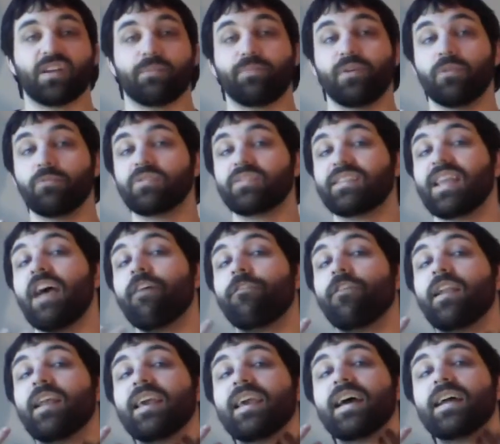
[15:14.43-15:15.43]
but it was
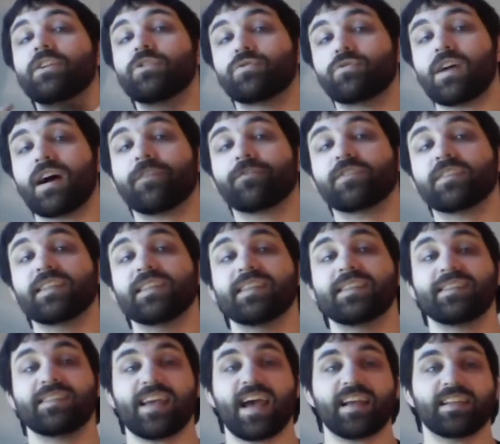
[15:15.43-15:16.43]
definitely a draft
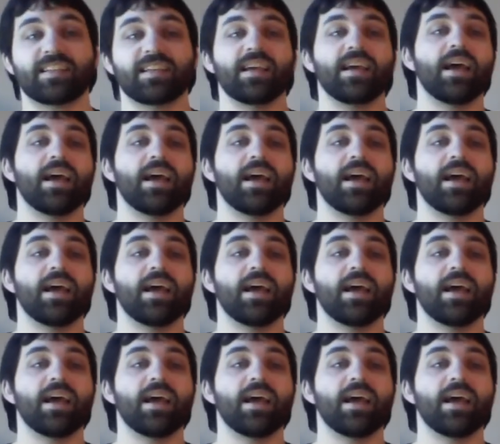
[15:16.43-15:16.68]
set.